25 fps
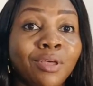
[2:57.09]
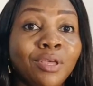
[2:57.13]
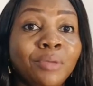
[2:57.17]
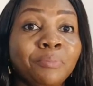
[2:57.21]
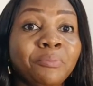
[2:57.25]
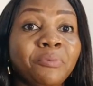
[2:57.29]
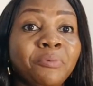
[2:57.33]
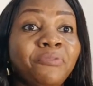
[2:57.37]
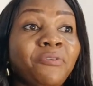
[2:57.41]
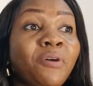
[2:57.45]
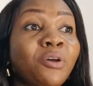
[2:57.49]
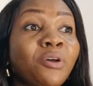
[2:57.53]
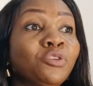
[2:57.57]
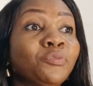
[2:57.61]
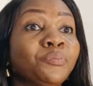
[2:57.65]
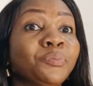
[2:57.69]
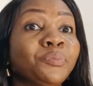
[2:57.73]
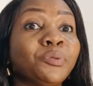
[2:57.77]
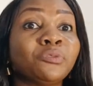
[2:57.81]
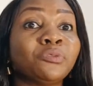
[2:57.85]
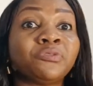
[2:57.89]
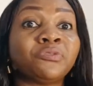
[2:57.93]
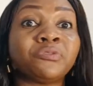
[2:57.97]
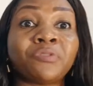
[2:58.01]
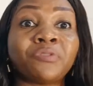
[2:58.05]
Before you
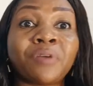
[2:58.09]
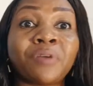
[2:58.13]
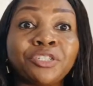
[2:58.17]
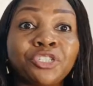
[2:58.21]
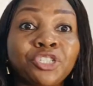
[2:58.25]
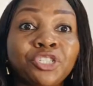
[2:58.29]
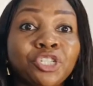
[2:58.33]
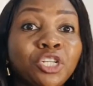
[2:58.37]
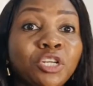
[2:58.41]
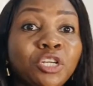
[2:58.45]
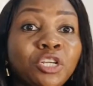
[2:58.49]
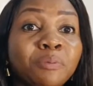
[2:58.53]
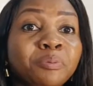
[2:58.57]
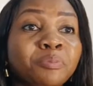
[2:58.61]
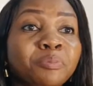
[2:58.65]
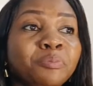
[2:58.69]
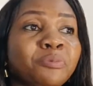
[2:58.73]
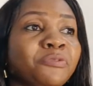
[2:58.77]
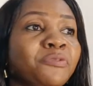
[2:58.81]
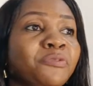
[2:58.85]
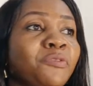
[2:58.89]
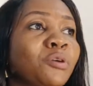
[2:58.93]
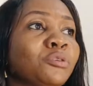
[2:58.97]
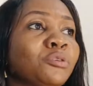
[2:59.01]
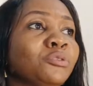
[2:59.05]
build friendship,
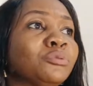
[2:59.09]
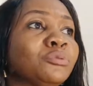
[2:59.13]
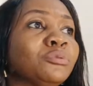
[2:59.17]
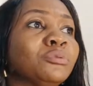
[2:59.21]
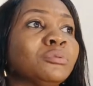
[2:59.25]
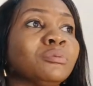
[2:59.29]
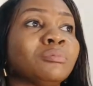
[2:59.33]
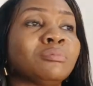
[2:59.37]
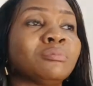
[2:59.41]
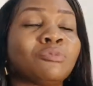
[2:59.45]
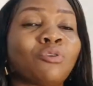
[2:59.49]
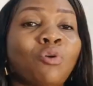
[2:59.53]
before you go